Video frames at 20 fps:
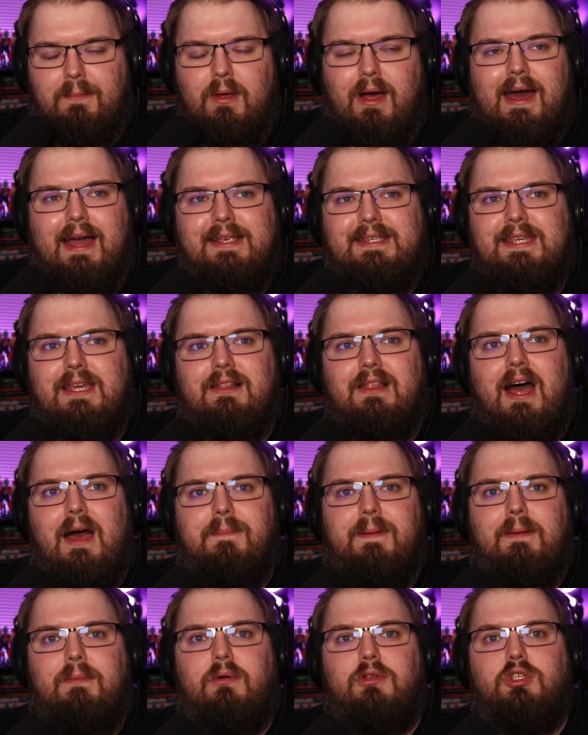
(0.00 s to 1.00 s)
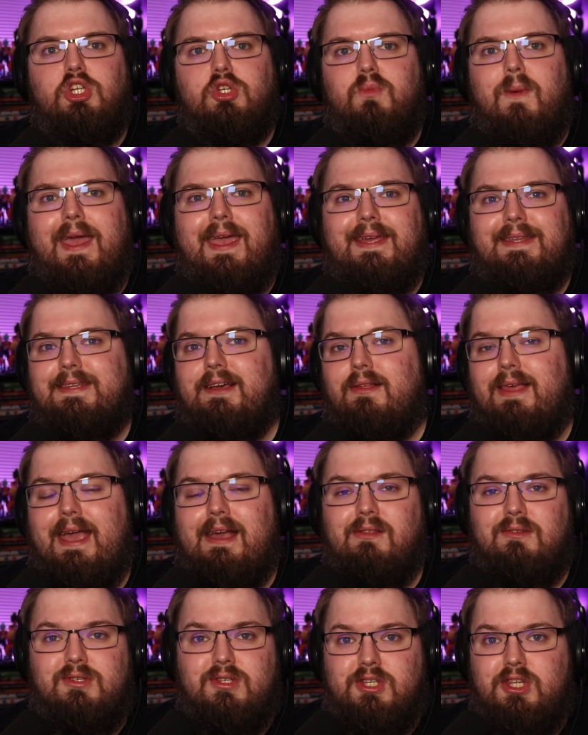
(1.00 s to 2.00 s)
I see a lot of people just waiting until
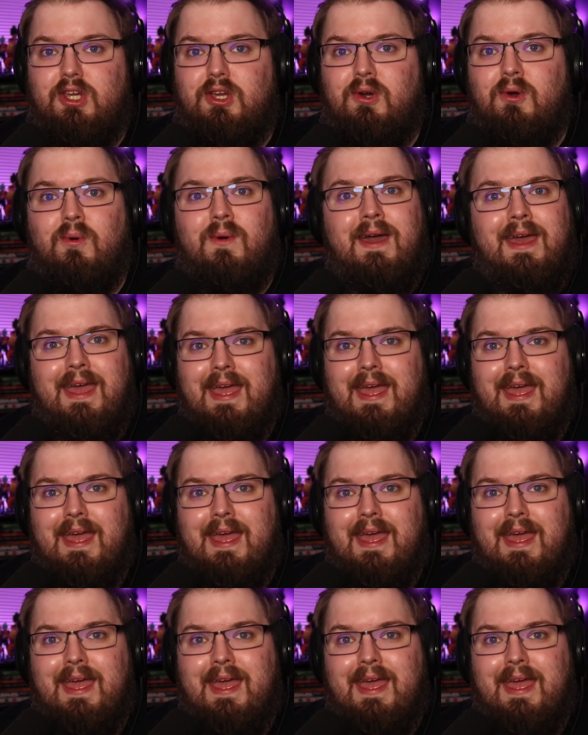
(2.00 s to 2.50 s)
Halos 2